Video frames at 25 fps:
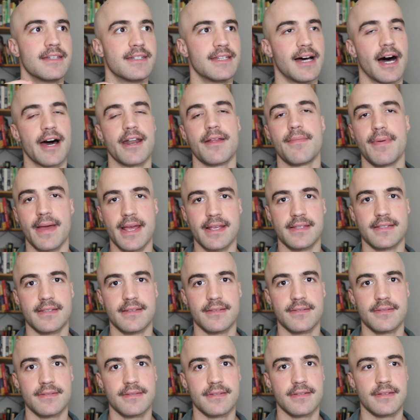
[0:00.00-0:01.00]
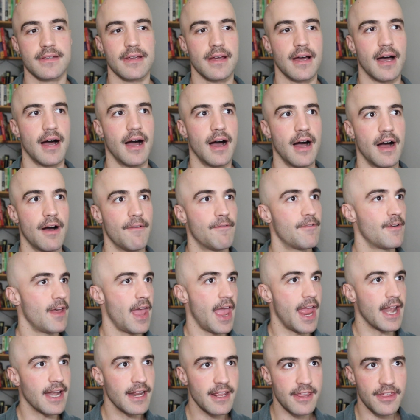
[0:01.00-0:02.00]
Databases, for
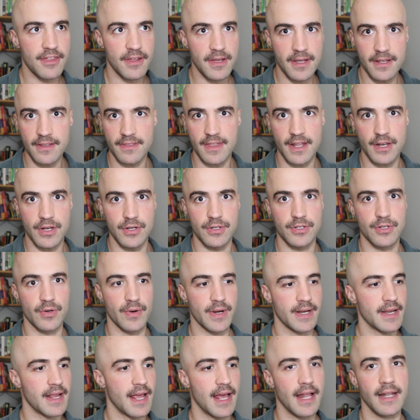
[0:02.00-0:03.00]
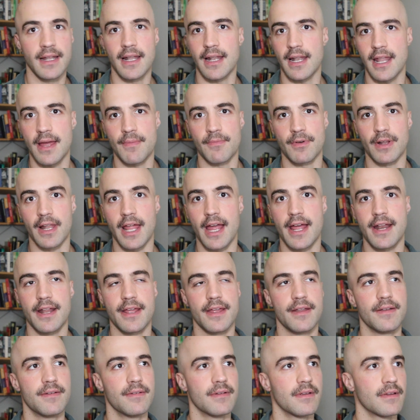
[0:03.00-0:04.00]
anything that you're doing LLM
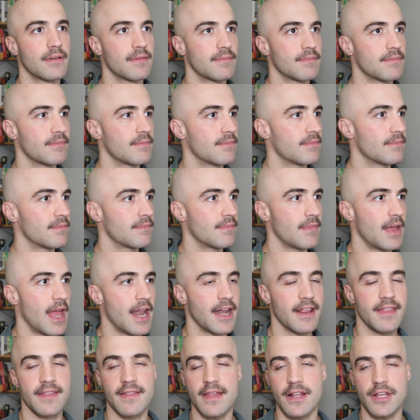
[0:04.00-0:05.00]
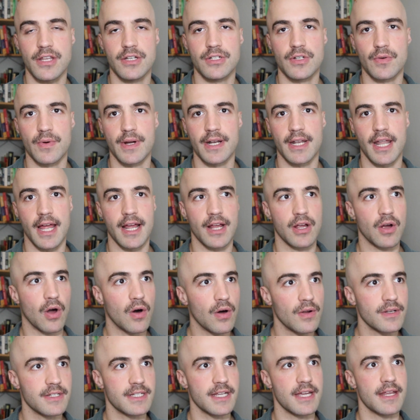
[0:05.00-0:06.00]
related, anything that you're doing like
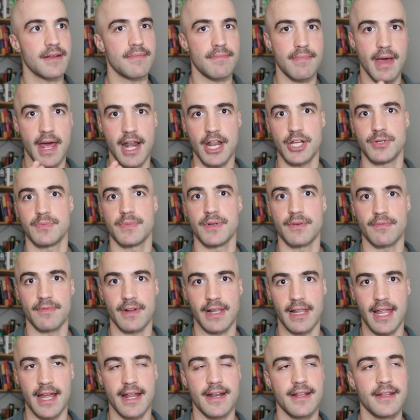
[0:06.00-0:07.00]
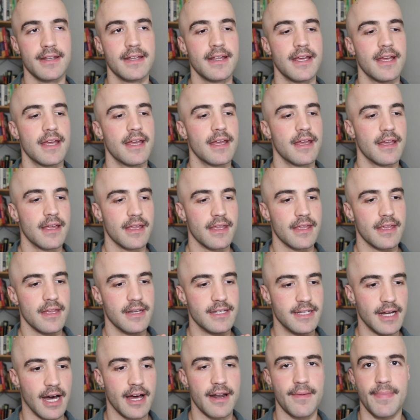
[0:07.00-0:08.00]
content management related,
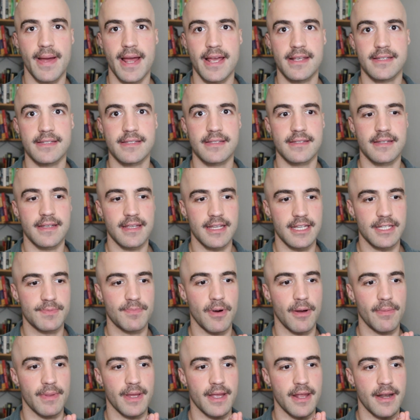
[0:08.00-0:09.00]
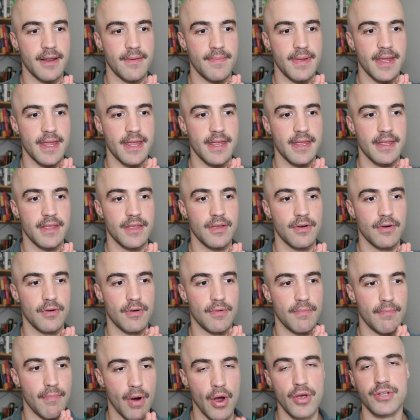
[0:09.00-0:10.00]
your database is probably going to be
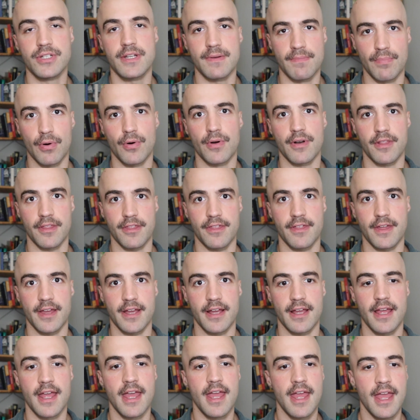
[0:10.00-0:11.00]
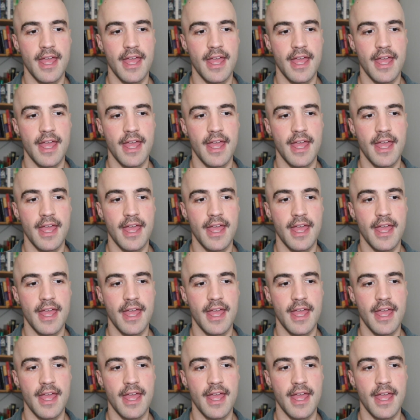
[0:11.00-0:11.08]
your most important thing.